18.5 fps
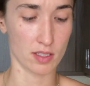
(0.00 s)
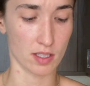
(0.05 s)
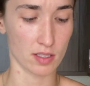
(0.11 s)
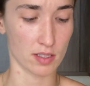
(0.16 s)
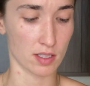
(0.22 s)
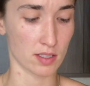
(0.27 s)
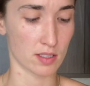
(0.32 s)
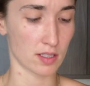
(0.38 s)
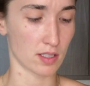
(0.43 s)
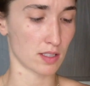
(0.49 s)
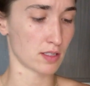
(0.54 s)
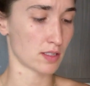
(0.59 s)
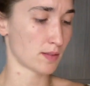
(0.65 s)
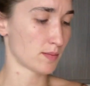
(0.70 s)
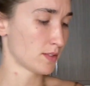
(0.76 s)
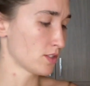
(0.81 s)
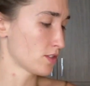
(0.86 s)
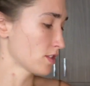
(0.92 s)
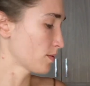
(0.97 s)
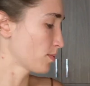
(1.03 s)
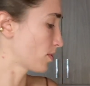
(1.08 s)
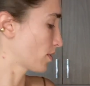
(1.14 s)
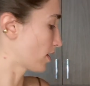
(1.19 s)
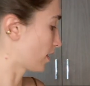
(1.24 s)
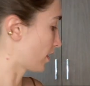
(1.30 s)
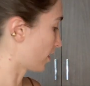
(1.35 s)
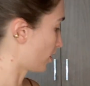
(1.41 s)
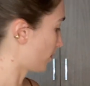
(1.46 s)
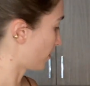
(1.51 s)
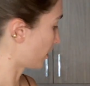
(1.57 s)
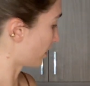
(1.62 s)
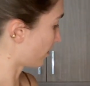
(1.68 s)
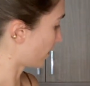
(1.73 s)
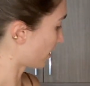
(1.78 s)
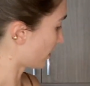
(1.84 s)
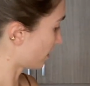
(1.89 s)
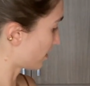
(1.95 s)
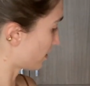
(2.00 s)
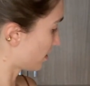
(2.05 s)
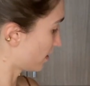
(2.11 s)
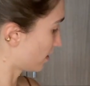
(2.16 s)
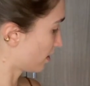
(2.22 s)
I'm gonna just pour a little bit of this